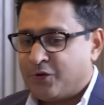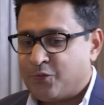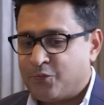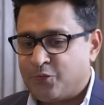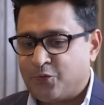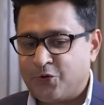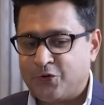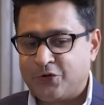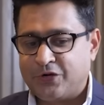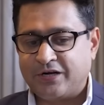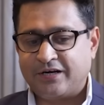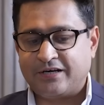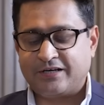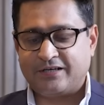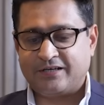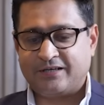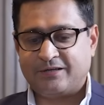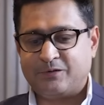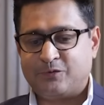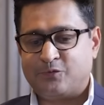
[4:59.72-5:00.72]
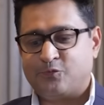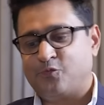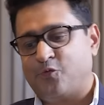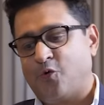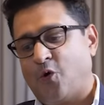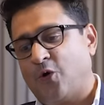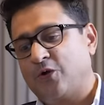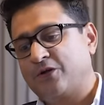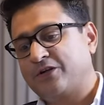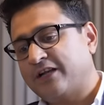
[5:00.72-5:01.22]
would uh,
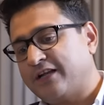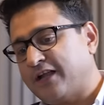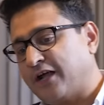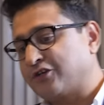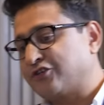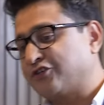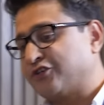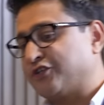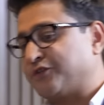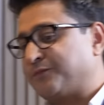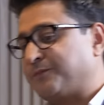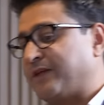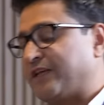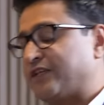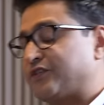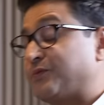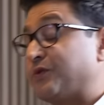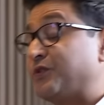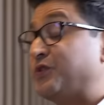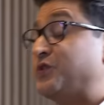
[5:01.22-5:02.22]
want a luxury space with